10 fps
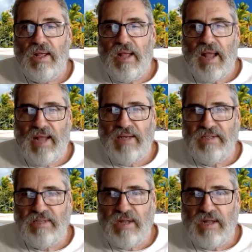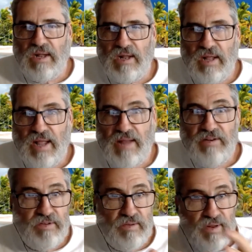And
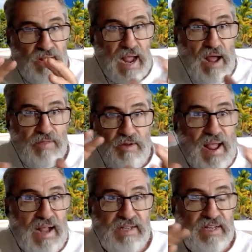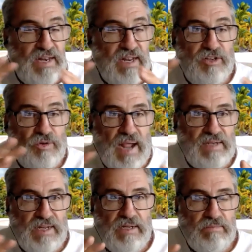how they're acting and
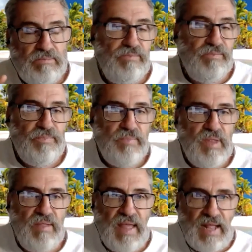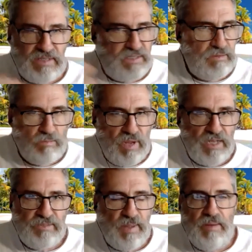interacting, that's
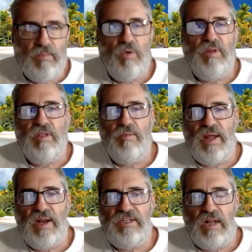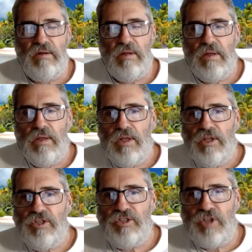explained more in the Upanishad.
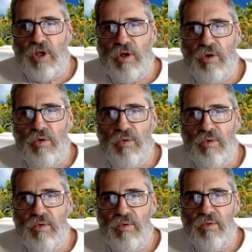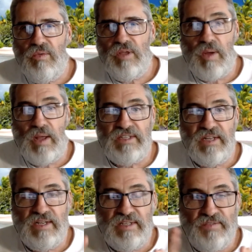So the
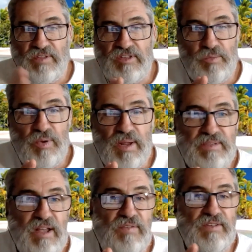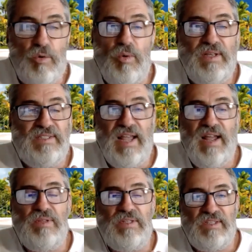question is, if the Supreme Self is always
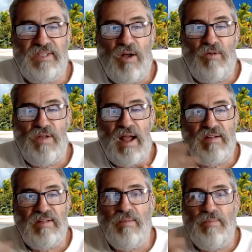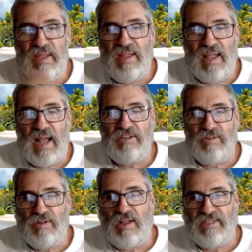there with the Self, how can there be
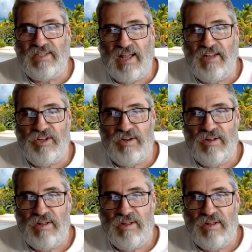actual isolation?